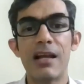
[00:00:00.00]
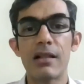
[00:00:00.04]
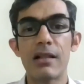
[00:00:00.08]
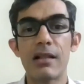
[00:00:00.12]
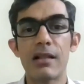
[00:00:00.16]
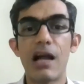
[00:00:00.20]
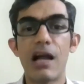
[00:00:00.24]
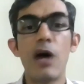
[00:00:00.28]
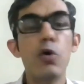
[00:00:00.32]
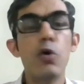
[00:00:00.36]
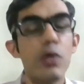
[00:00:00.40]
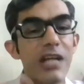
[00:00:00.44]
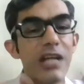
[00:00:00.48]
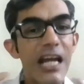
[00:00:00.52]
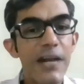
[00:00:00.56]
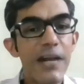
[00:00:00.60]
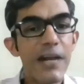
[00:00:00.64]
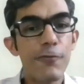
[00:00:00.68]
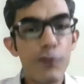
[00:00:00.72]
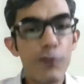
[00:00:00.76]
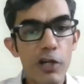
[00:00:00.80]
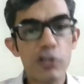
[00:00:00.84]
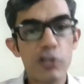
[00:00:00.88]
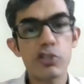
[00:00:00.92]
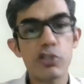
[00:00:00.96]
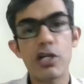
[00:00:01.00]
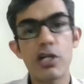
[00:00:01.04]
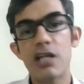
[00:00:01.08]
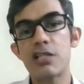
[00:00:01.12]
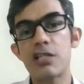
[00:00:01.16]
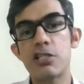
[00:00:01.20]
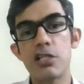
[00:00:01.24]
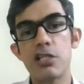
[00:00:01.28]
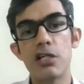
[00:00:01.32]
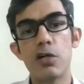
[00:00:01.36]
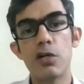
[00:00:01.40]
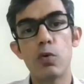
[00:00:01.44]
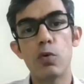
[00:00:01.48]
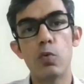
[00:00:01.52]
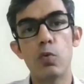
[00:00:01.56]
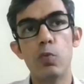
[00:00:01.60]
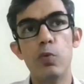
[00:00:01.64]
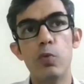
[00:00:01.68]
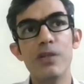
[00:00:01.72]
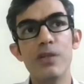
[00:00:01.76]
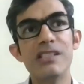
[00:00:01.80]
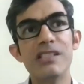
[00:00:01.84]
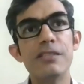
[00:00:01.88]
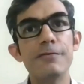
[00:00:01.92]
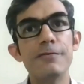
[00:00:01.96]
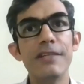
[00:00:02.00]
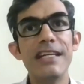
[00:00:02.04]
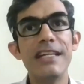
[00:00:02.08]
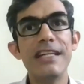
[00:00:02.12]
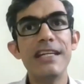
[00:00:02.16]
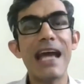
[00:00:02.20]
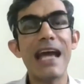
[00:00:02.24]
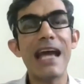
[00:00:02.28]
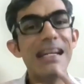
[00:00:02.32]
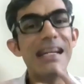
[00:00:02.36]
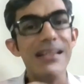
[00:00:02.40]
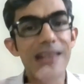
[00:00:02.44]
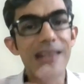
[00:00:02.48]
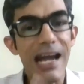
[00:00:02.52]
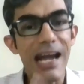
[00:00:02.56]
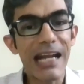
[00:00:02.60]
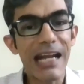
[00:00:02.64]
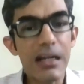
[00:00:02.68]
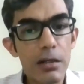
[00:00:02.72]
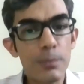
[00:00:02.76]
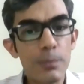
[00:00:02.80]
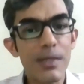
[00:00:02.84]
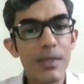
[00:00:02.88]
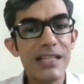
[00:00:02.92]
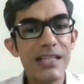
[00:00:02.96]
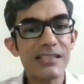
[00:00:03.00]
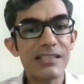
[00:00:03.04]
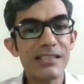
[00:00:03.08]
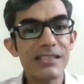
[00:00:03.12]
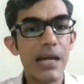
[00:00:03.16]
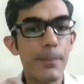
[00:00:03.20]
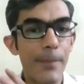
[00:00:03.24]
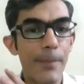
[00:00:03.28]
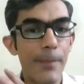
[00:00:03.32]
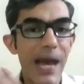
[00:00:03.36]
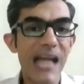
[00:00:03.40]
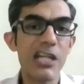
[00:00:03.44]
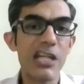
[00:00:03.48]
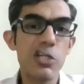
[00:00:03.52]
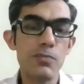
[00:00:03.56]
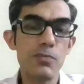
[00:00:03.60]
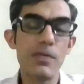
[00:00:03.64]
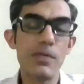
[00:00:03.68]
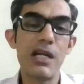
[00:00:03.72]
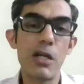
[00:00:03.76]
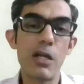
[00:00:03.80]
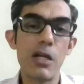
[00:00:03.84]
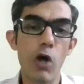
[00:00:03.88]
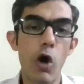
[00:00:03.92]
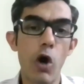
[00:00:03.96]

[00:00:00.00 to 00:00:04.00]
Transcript: cloud infrastructure vis-a-vis entitlements and management